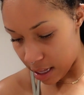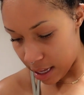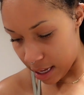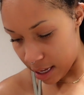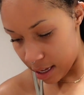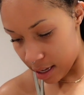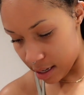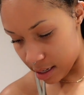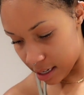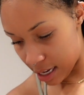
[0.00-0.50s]

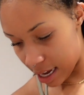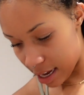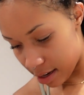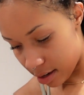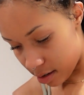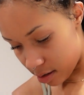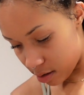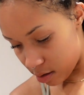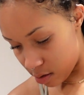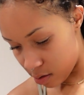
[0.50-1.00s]
like,
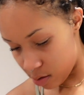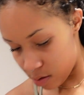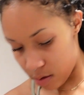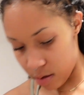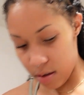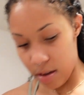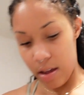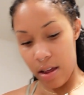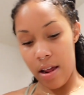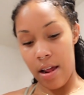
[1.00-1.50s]

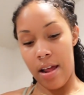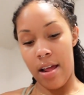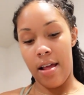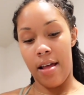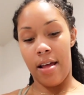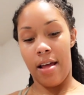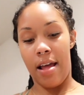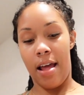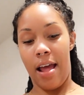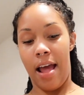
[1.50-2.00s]
tattoos.
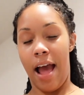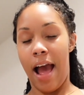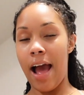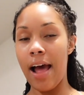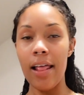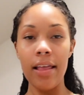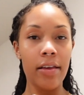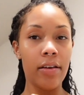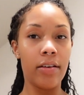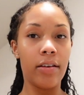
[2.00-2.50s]

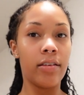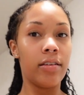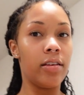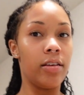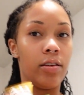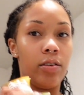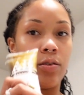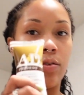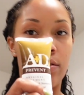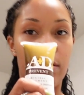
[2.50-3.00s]
I like to
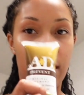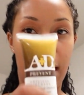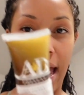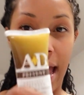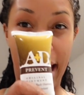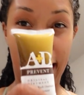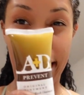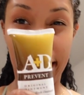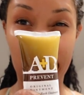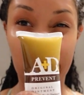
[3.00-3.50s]
use
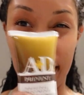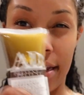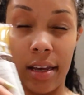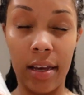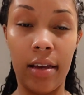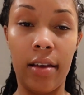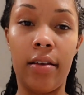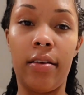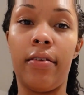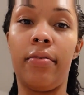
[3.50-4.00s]
A and
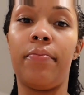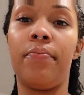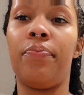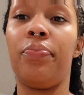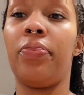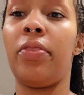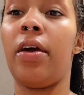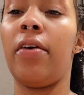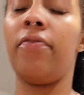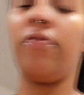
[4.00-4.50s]
D.
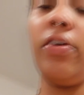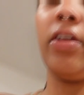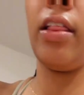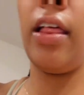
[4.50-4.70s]
I feel